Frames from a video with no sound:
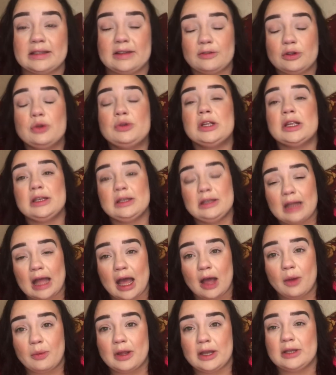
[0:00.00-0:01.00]
if you did
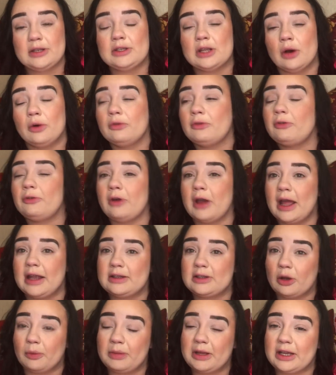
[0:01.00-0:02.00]
not win, don't fret,
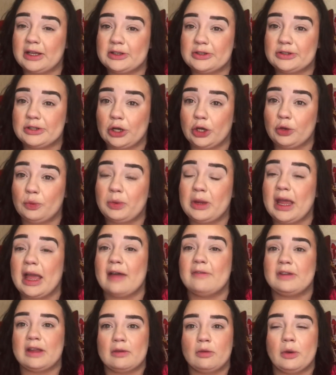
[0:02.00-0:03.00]
don't be concerned. We
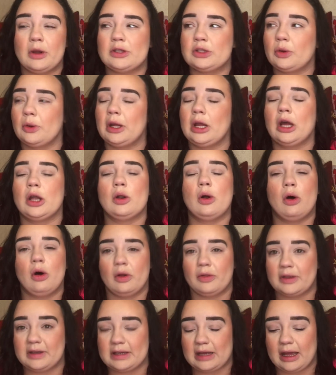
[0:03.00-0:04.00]
have giveaways going on all
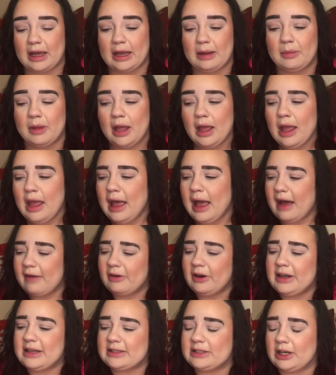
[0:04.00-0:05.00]
the time. I've
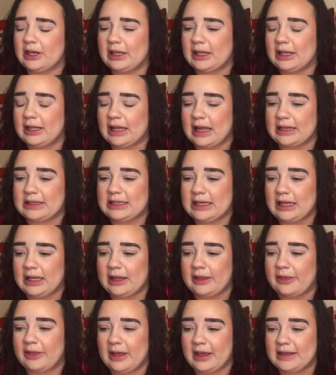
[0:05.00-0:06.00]
already started collecting
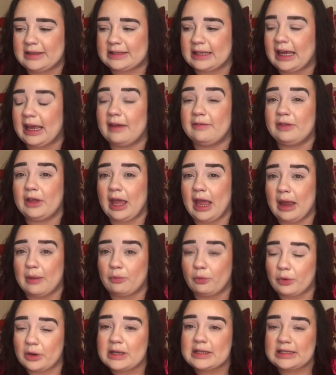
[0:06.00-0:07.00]
things. I have the
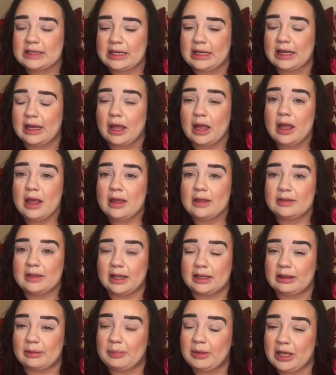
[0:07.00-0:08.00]
Ombre,
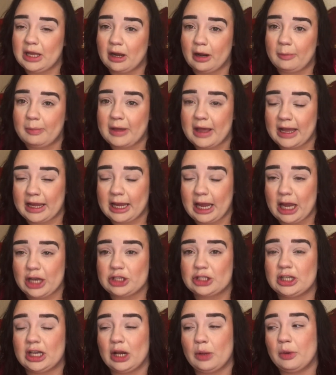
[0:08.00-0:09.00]
like the PR package
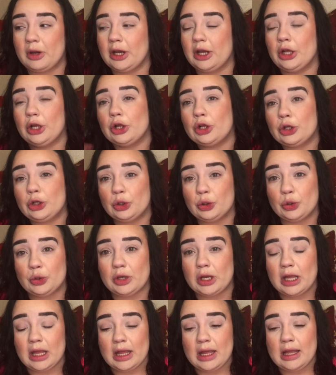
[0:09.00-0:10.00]
that I want to
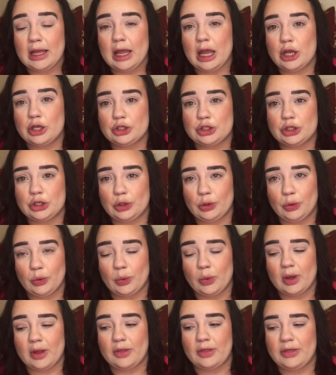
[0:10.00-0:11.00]
include
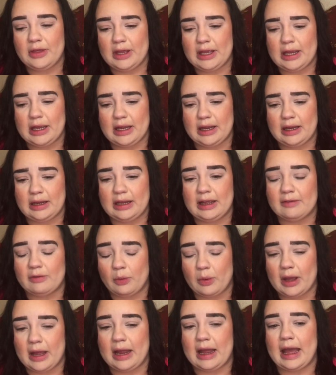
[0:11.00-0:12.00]
into the
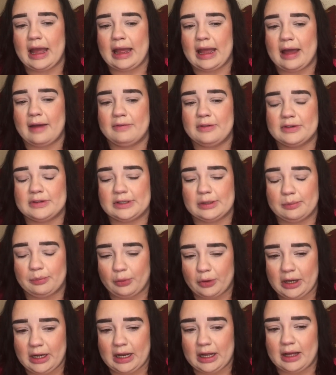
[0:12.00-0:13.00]
giveaway. I have the
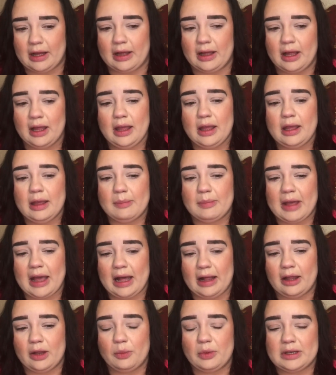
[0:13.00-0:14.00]
Sabrina
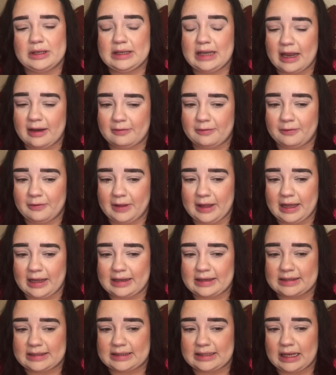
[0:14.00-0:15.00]
palette with
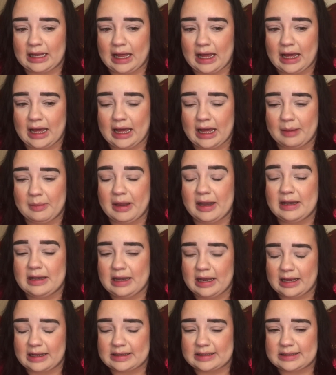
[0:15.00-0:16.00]
Netflix and
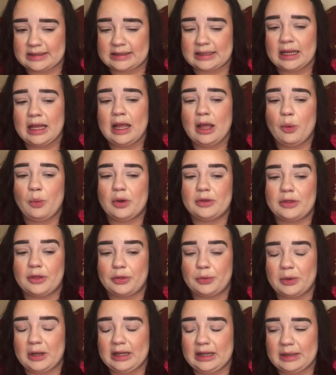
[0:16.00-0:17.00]
NYX with the
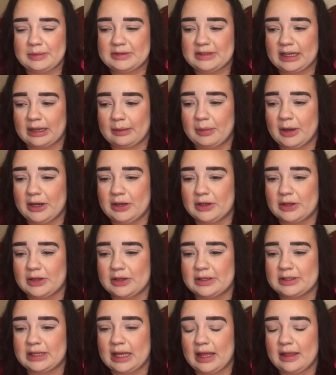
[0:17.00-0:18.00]
3 lipstick
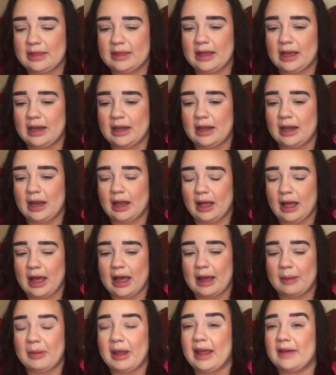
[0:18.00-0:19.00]
bundles, and then
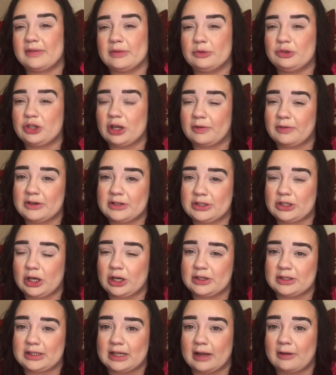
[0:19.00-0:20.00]
I have some Jeffree Star
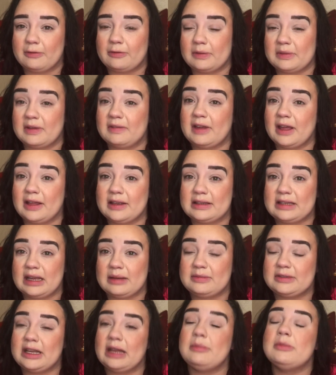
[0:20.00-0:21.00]
stuff from the
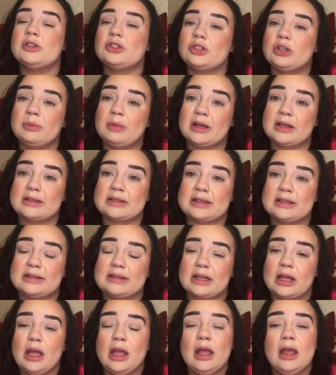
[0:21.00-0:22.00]
Valentine's Day mystery boxes
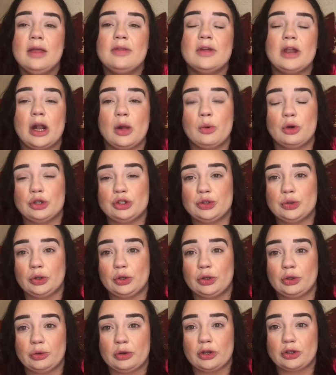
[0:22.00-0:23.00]
that I want to
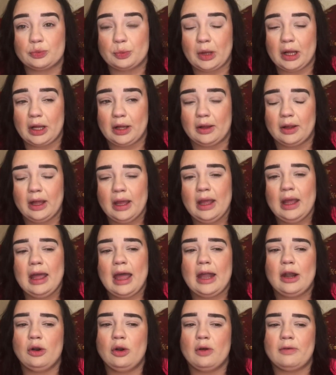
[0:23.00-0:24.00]
include as well.
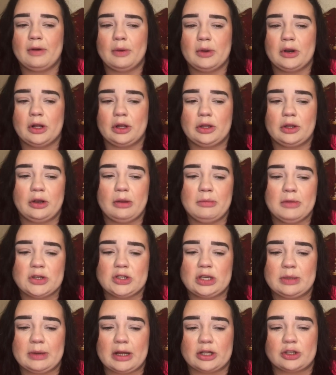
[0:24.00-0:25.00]
I don't know if I want to include a
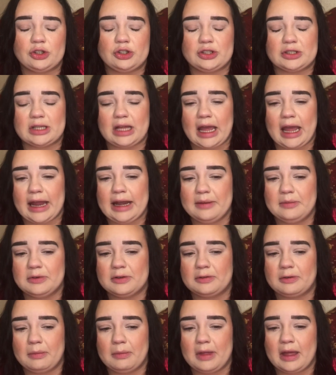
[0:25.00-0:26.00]
mystery box or just items
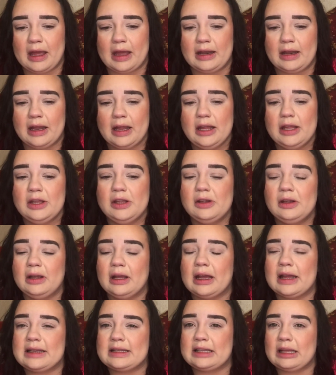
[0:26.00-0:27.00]
from that. You can
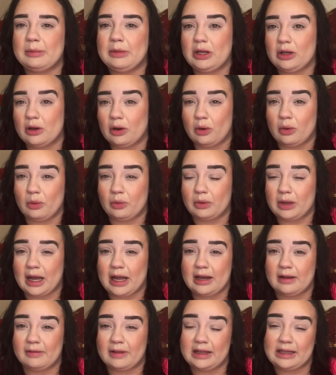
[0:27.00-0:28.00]
guys let me know,
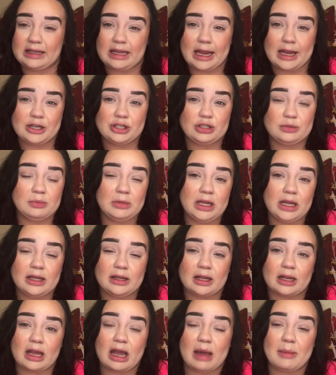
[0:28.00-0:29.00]
kind of like gauge me in
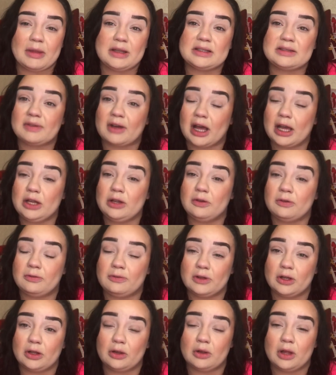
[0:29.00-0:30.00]
the comments of how you
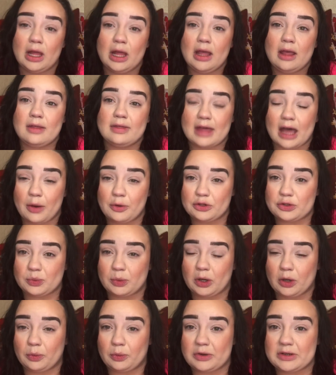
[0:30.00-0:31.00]
feel that was
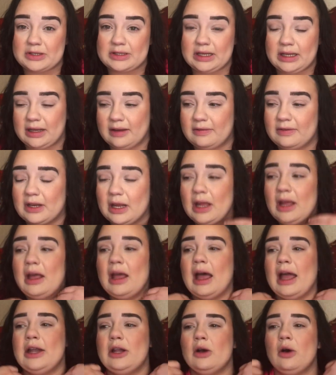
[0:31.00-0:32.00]
well received.
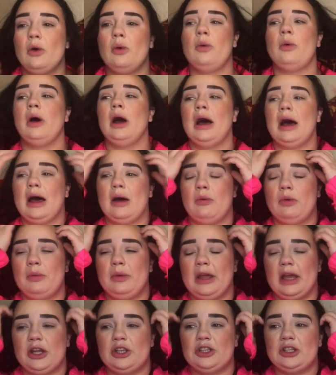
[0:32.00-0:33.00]
I know when
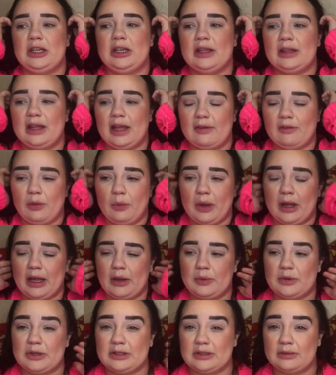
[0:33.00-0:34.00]
we actually did the giveaway it
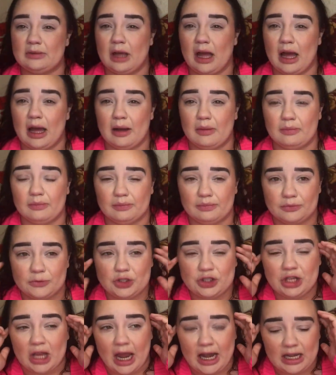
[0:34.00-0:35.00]
was
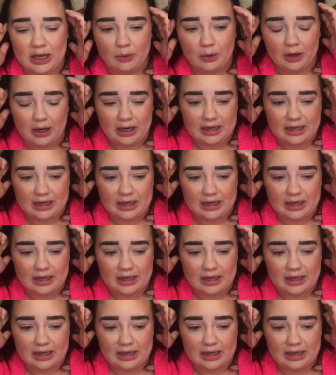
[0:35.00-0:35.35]
January